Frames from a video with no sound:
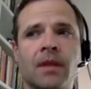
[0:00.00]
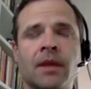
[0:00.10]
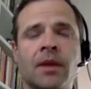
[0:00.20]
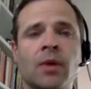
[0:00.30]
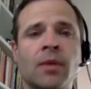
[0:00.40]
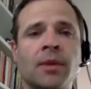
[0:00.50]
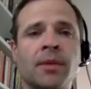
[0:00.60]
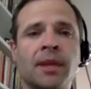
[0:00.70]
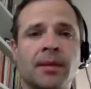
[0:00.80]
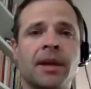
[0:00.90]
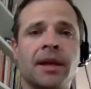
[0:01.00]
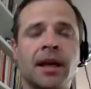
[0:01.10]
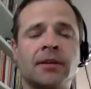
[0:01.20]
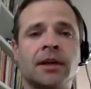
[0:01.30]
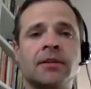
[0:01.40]
they don't want me to be an independent
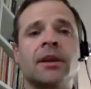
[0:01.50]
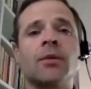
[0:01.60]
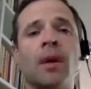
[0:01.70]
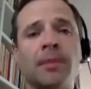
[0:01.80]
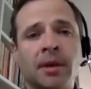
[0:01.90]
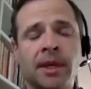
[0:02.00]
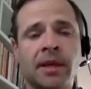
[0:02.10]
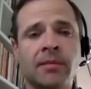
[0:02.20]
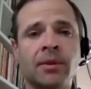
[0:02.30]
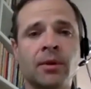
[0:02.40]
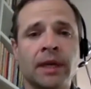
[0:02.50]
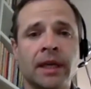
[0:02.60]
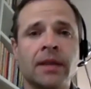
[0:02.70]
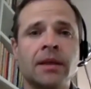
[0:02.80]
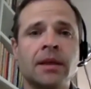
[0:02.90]
contractor they want me to be an employee